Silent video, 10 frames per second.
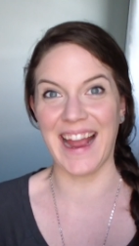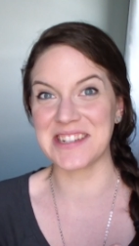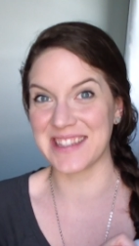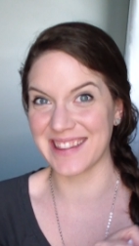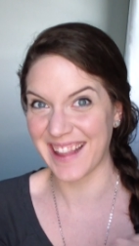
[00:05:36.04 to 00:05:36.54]
I
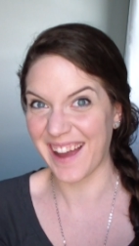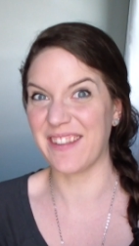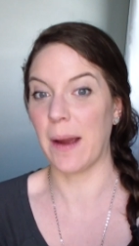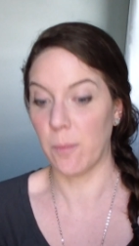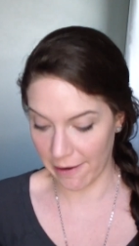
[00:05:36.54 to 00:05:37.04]
just love
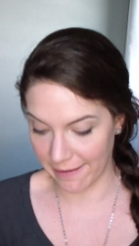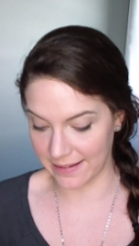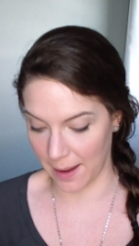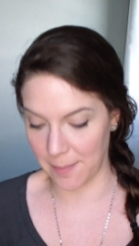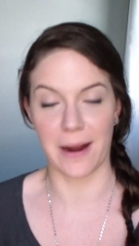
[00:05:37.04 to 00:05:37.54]
them. I'm wearing
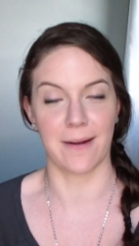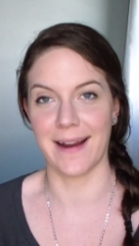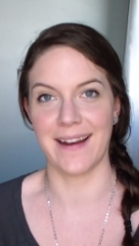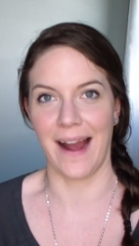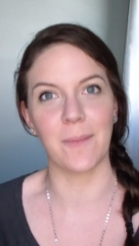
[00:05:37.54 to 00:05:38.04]
a pair
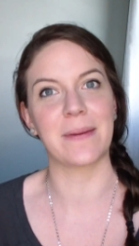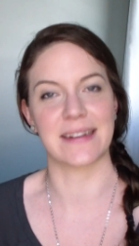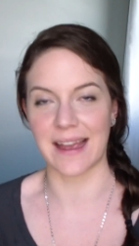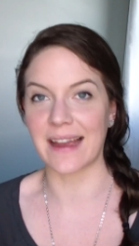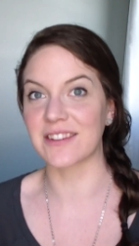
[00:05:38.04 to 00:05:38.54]
right now
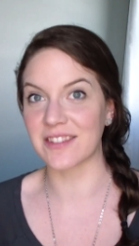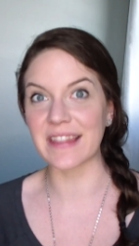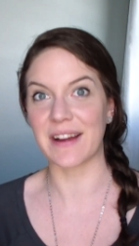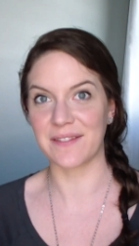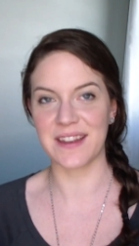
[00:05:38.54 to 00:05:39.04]
because I just
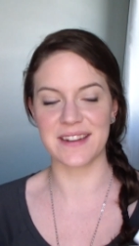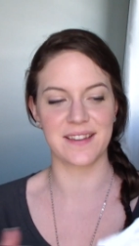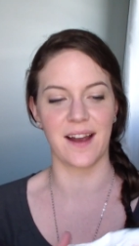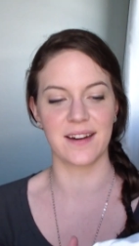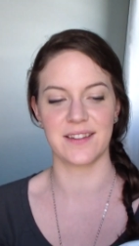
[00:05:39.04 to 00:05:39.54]
love these
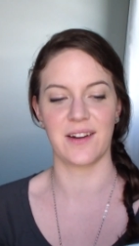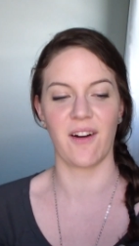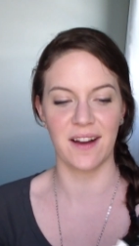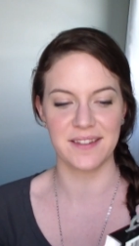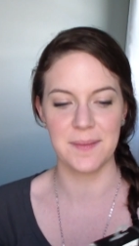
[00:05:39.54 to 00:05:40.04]
socks. They're
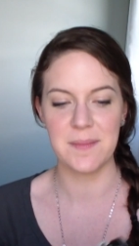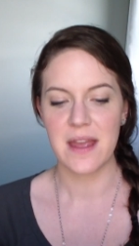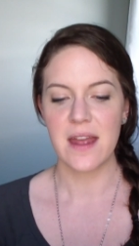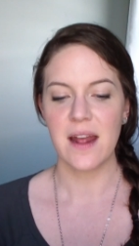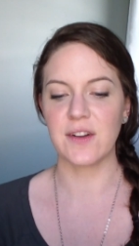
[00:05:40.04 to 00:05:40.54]
awesome.
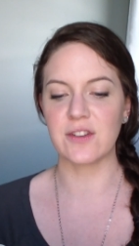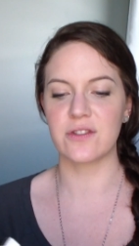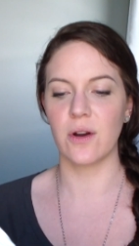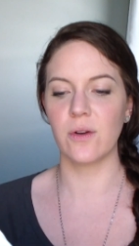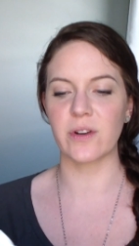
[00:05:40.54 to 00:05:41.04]
There's
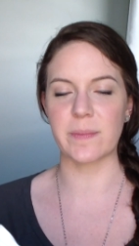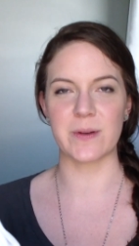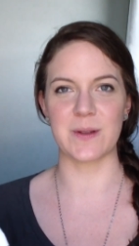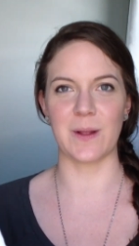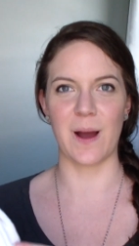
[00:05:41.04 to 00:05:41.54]
no
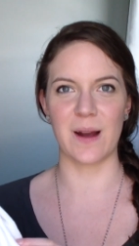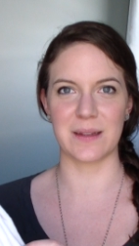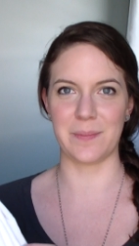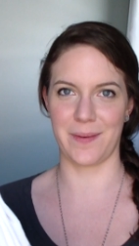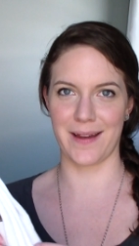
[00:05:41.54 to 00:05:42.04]
grippers along
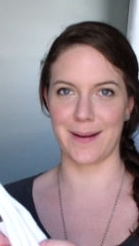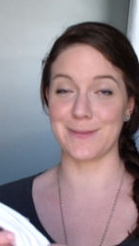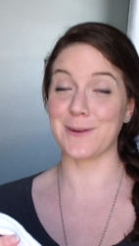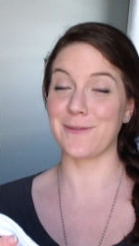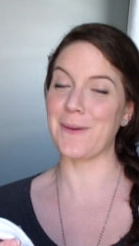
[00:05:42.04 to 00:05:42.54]
the bottom.
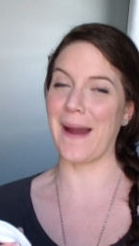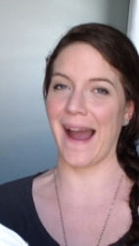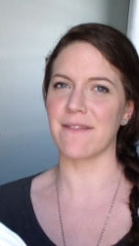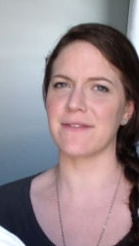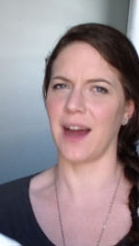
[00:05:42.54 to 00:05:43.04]
So if you
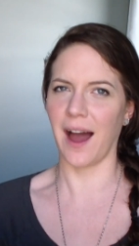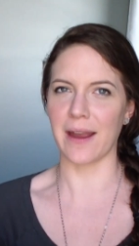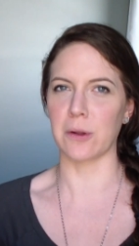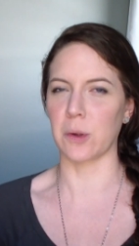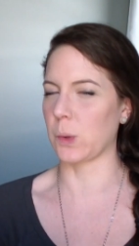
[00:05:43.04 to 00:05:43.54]
have
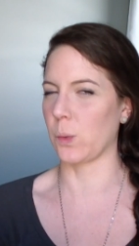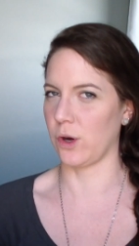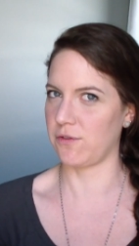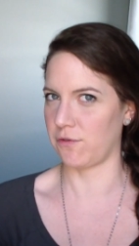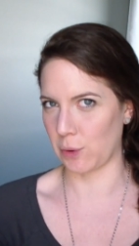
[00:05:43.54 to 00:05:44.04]
tile or
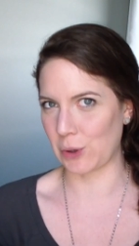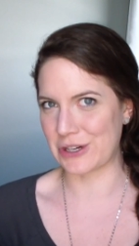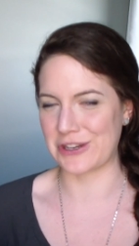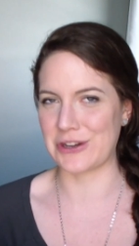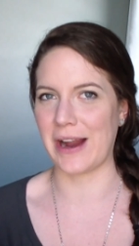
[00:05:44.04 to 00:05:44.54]
wood
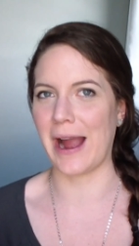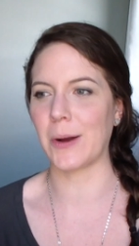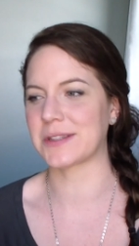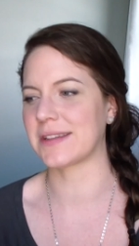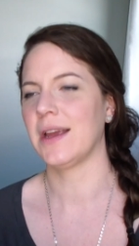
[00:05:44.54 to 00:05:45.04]
floors in your
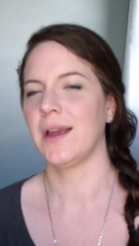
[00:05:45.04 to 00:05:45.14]
house,